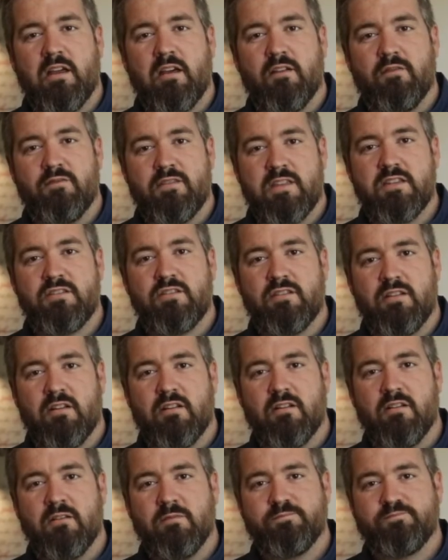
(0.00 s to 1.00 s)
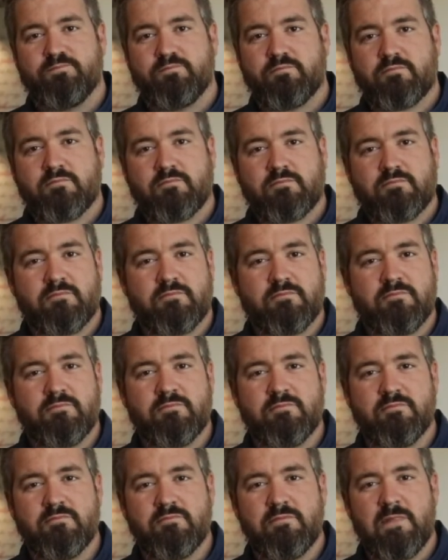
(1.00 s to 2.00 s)
of this year.
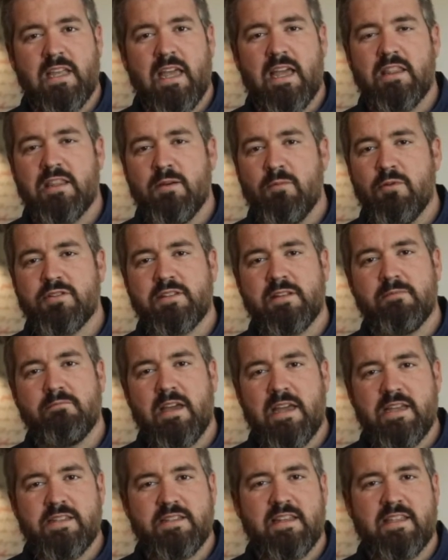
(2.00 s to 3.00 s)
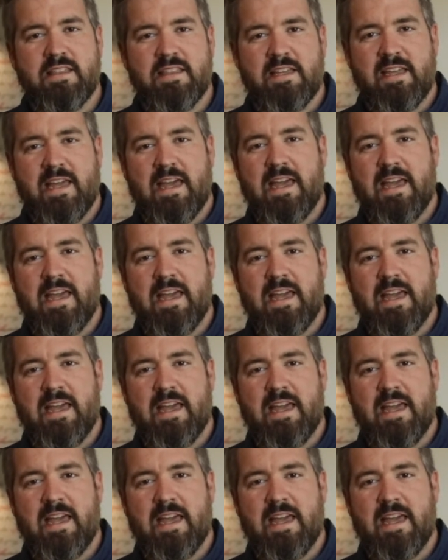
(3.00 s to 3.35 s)
And the most amazing thing